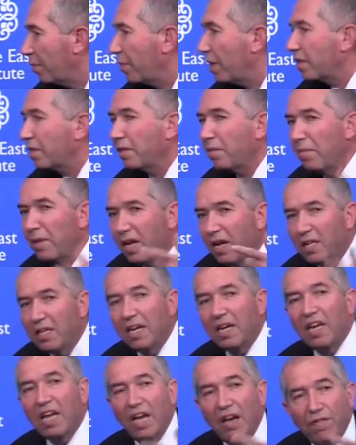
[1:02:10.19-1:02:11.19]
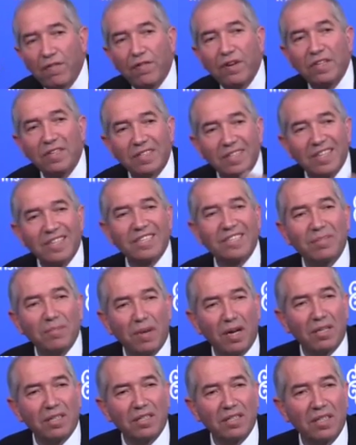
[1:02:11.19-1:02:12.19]
But the military, every six
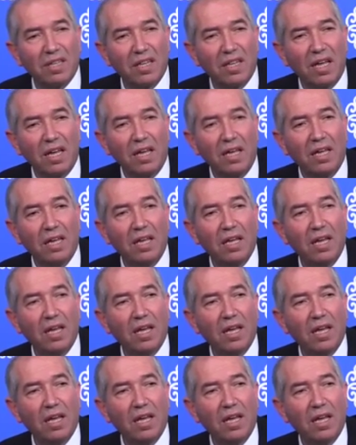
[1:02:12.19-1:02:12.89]
months, they